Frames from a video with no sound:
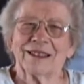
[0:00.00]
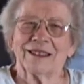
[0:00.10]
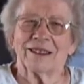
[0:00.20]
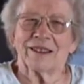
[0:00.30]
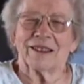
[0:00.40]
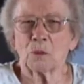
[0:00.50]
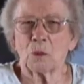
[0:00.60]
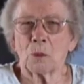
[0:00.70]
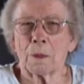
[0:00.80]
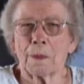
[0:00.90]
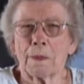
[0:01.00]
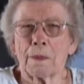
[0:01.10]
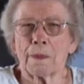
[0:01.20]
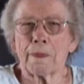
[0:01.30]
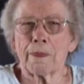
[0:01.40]
-huh. What was your
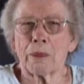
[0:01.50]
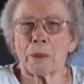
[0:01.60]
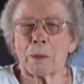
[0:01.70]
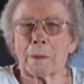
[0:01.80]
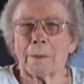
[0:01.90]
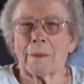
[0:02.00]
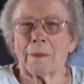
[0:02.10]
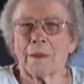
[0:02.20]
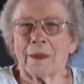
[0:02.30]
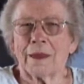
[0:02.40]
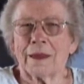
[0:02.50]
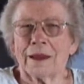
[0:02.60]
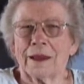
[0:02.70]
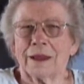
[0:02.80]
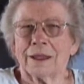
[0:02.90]
house like growing up in
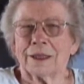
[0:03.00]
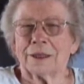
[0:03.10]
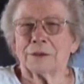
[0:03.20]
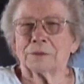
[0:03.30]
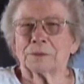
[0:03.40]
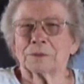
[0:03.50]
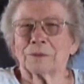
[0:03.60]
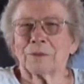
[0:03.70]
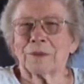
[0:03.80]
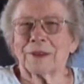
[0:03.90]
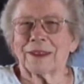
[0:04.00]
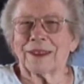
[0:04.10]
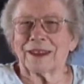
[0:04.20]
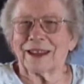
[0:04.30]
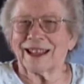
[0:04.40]
Cowley? you want to talk
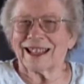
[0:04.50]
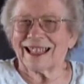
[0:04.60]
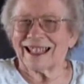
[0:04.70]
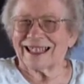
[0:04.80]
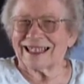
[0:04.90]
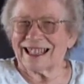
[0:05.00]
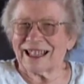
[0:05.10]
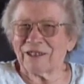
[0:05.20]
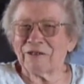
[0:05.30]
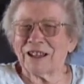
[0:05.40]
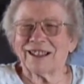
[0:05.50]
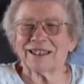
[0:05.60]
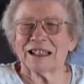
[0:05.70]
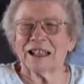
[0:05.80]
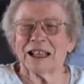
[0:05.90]
about that at all, or
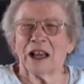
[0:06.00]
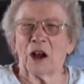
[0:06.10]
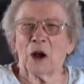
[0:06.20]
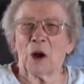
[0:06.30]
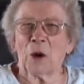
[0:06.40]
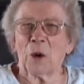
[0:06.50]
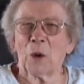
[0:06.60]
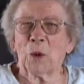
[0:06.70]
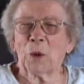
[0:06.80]
well, how many rooms?